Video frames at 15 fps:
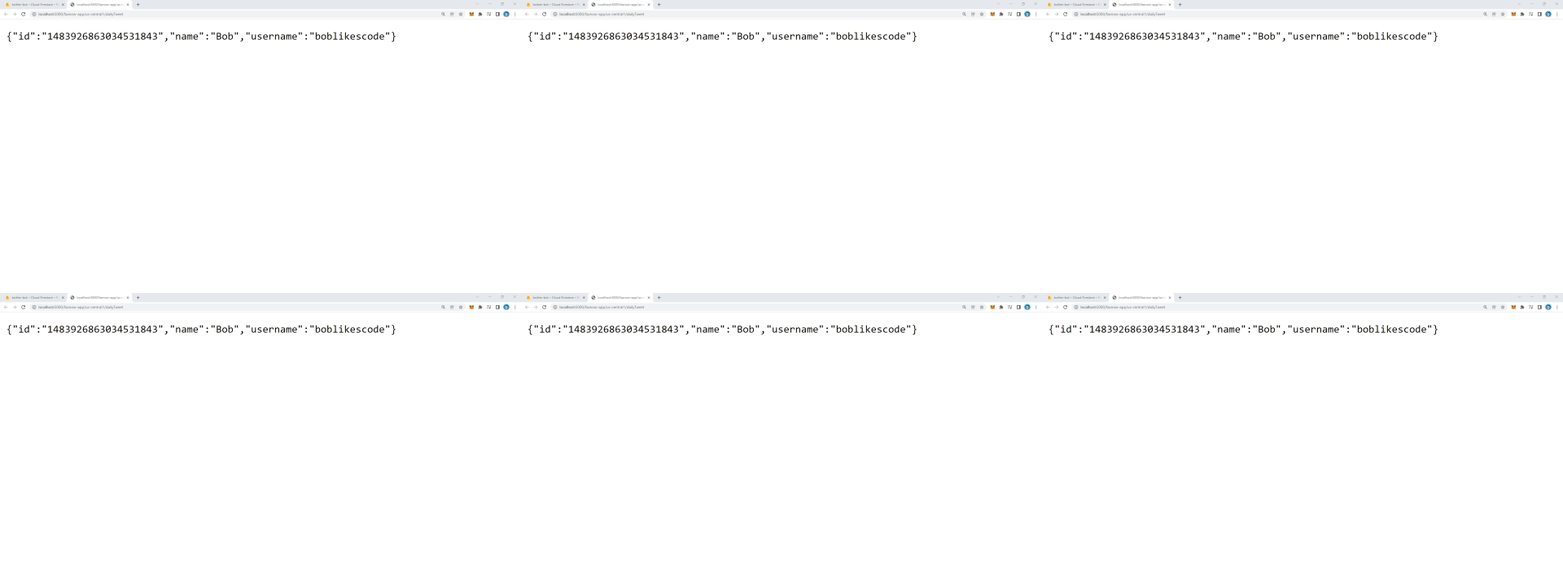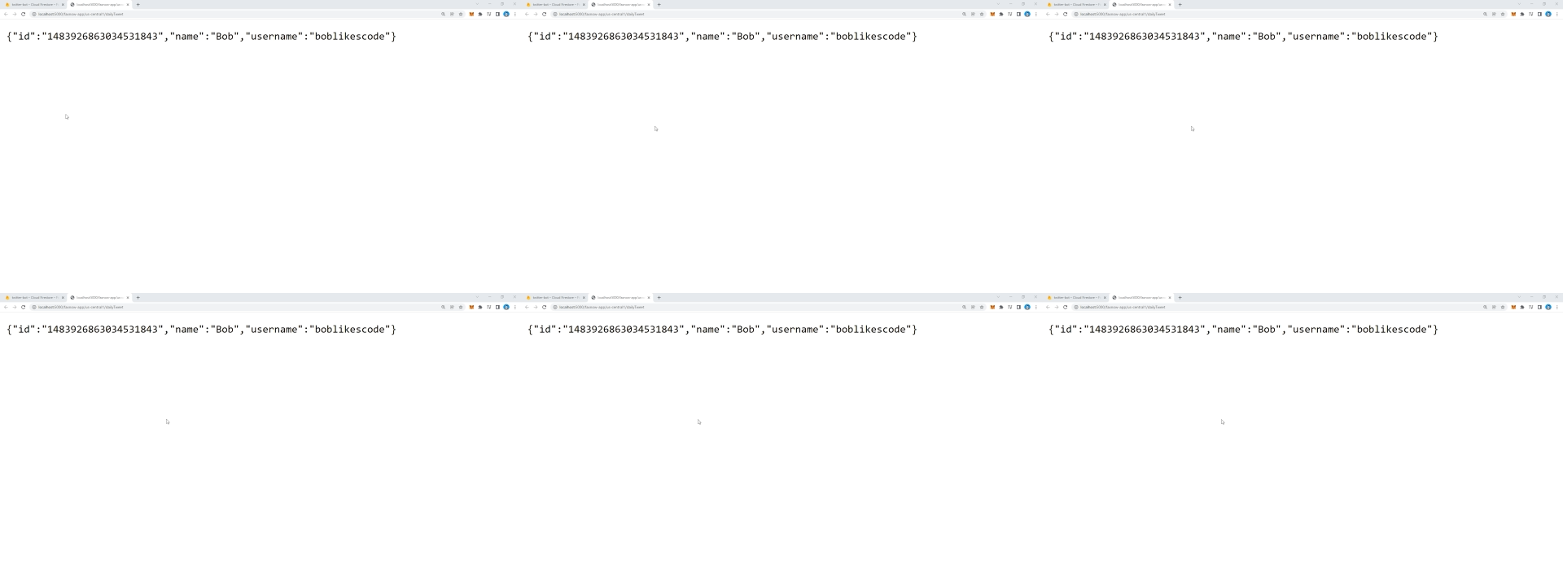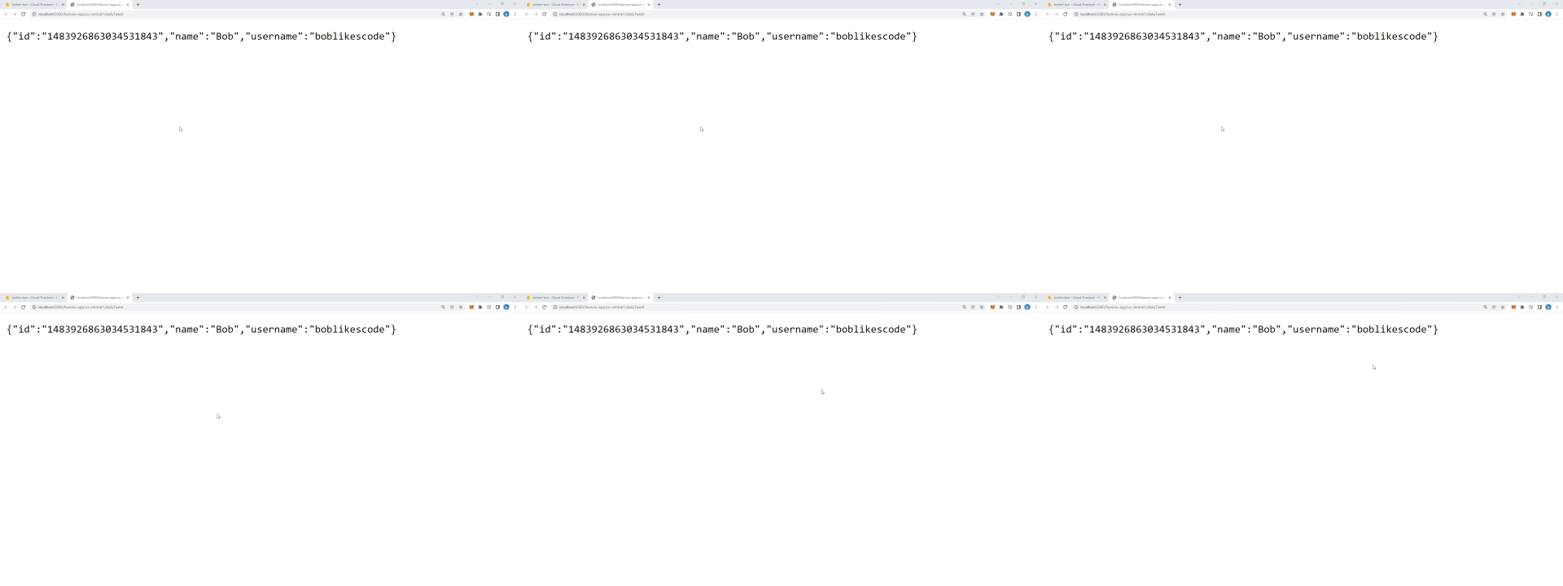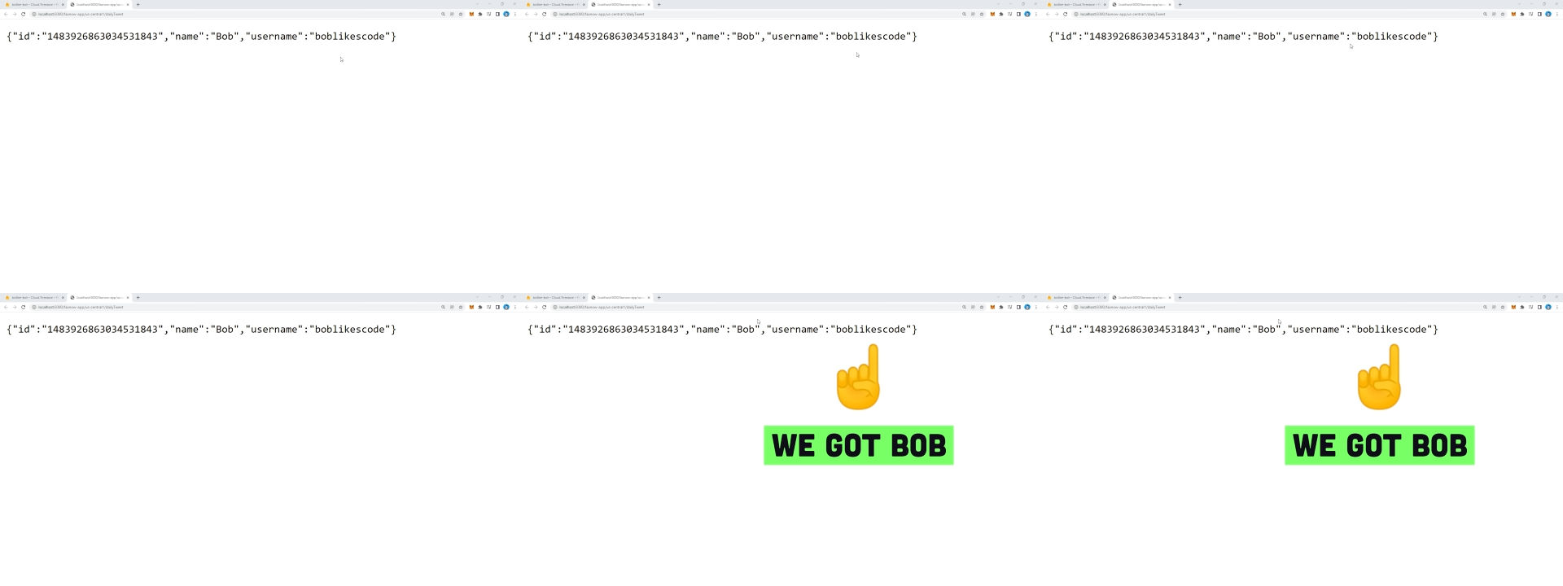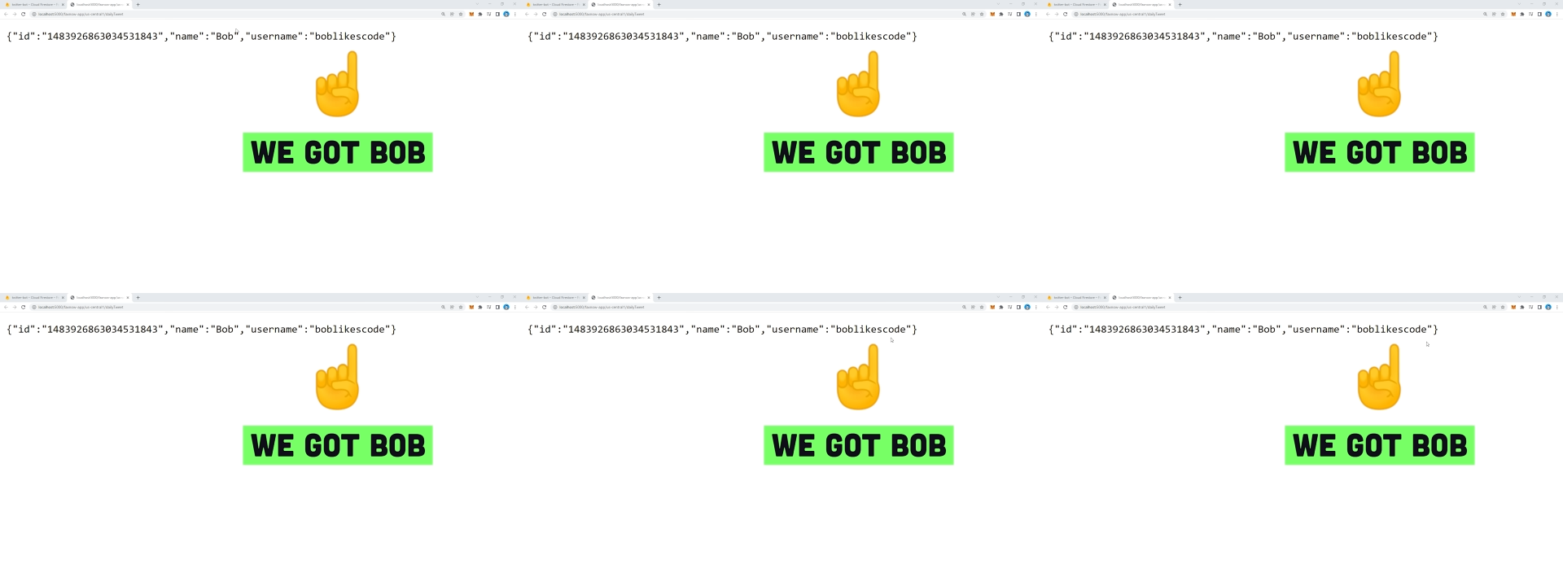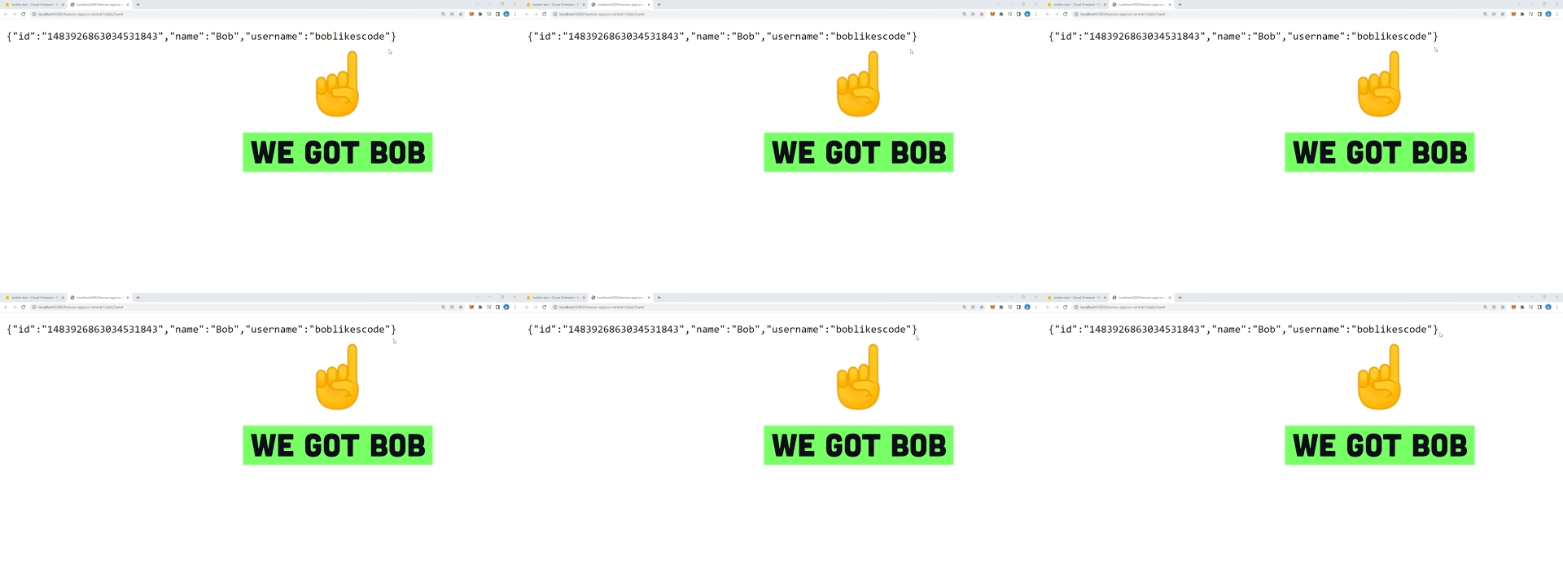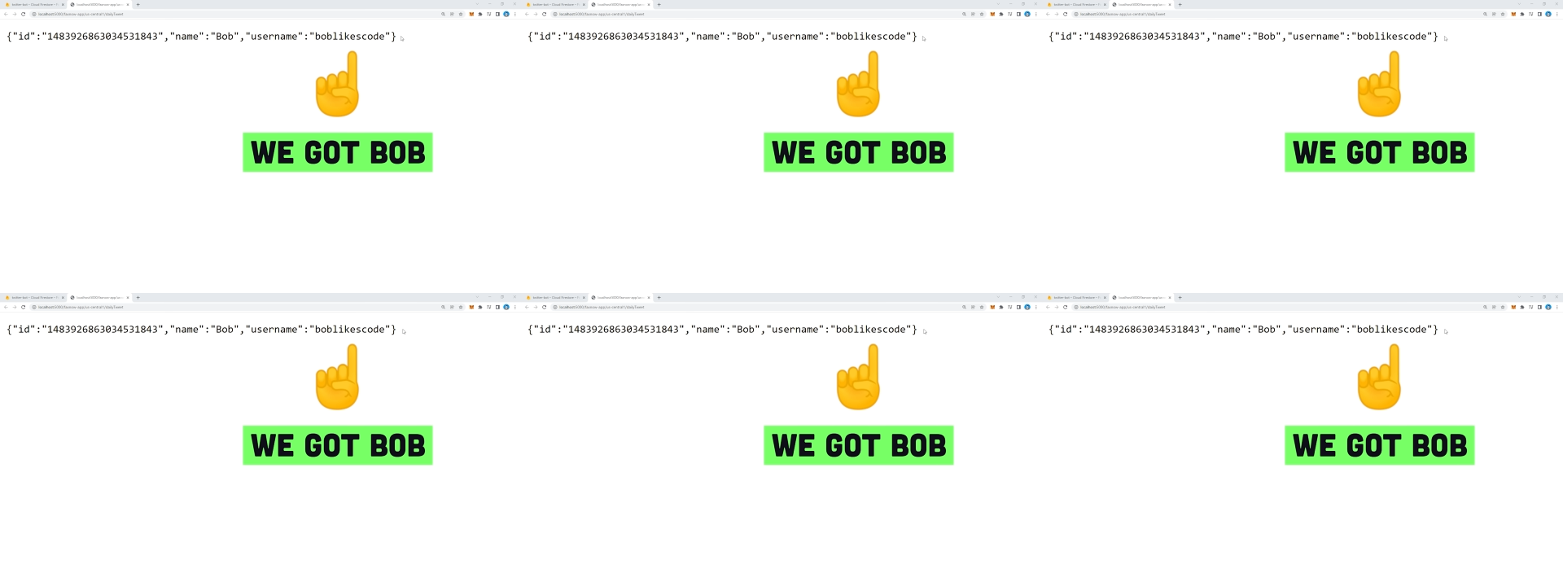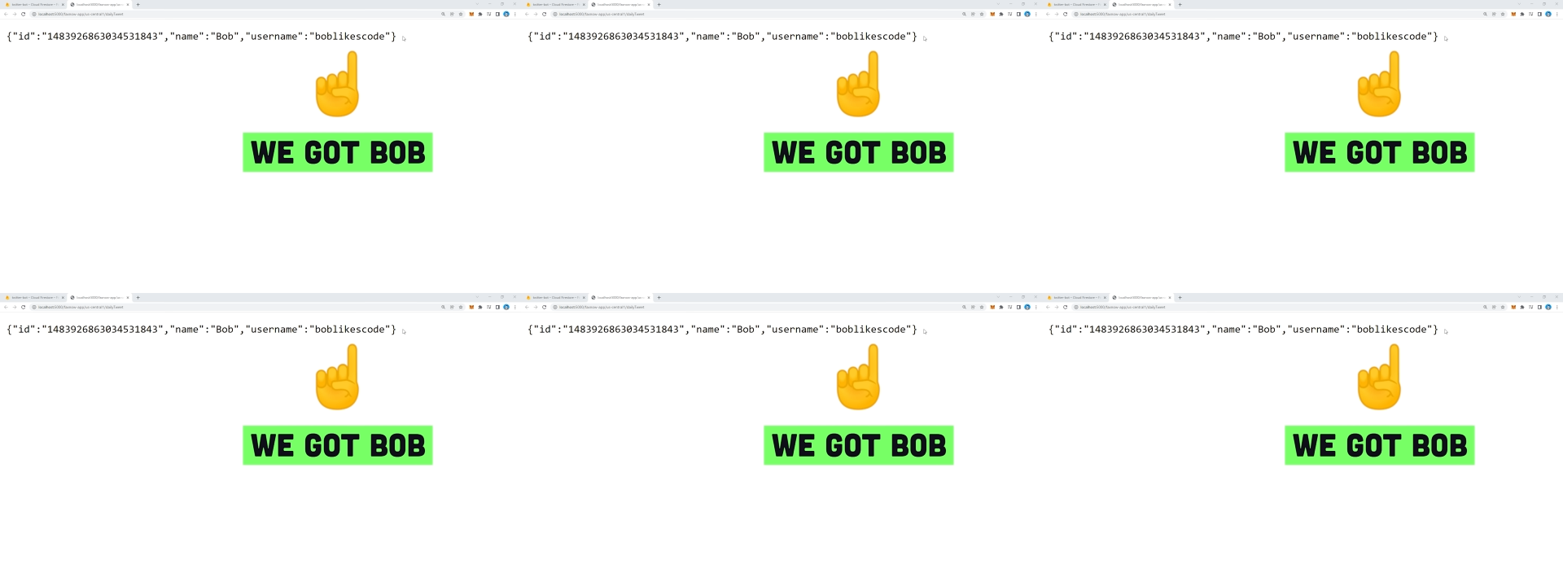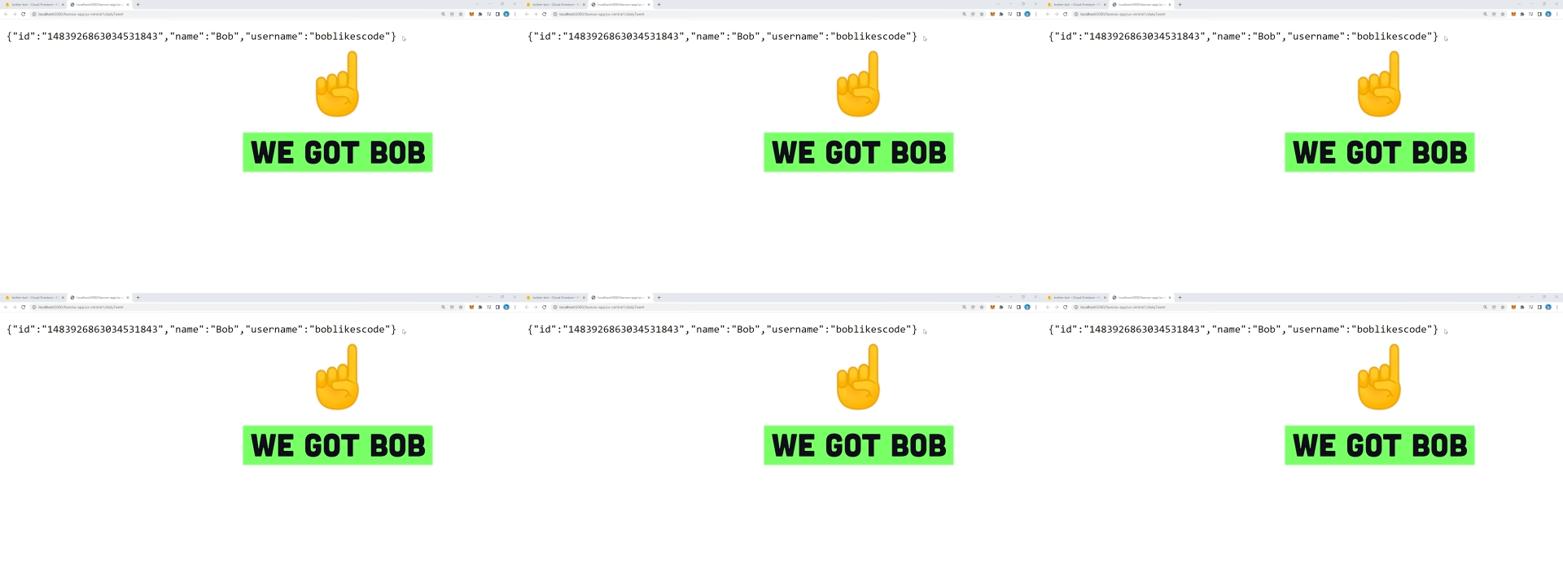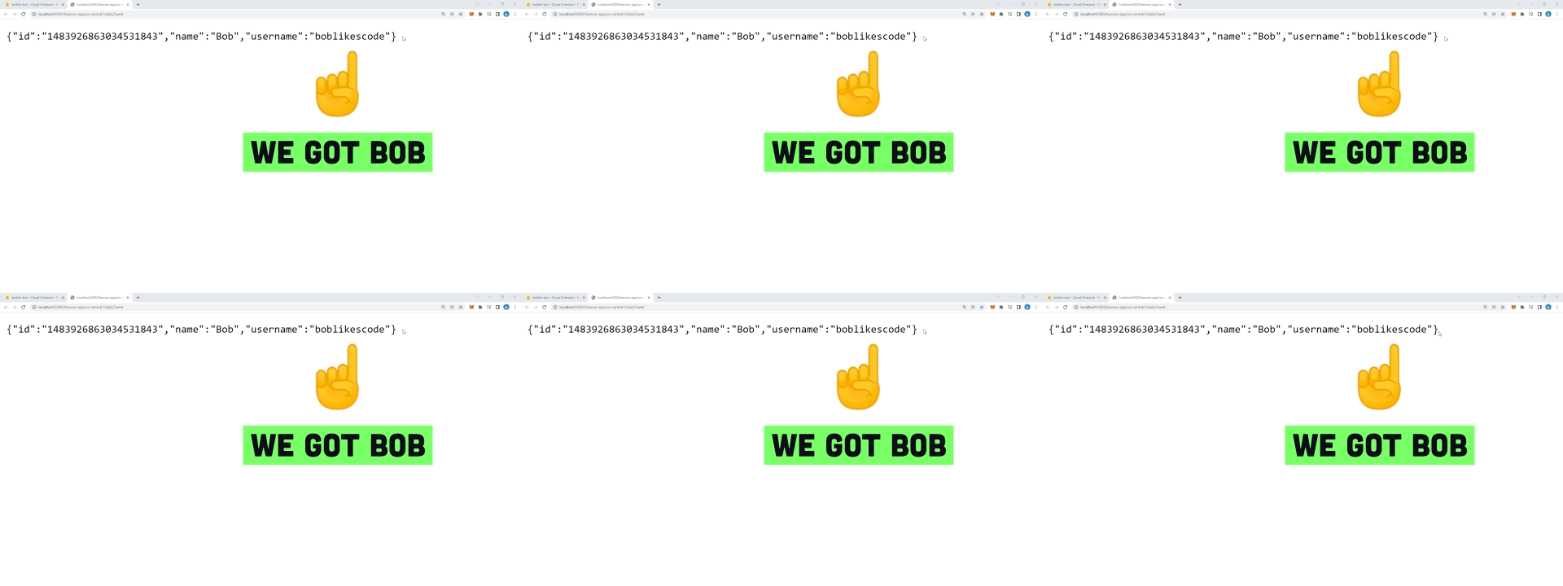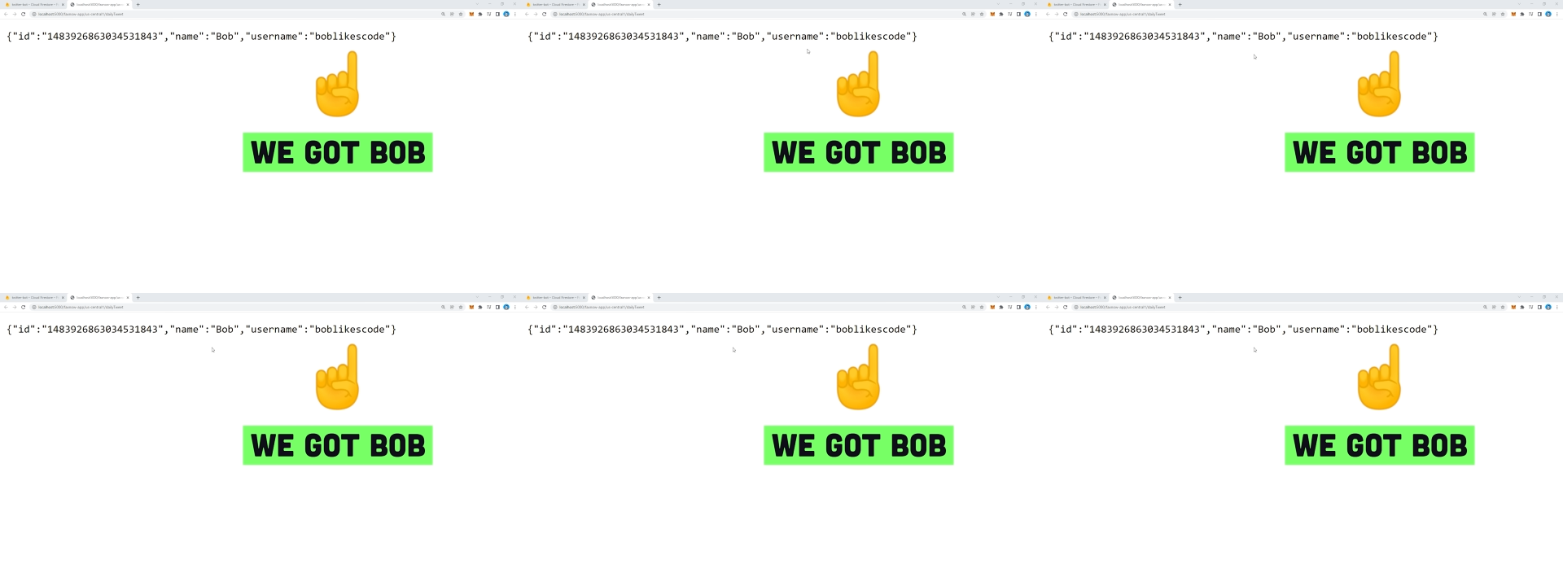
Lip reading: Nobody's mouth can be seen.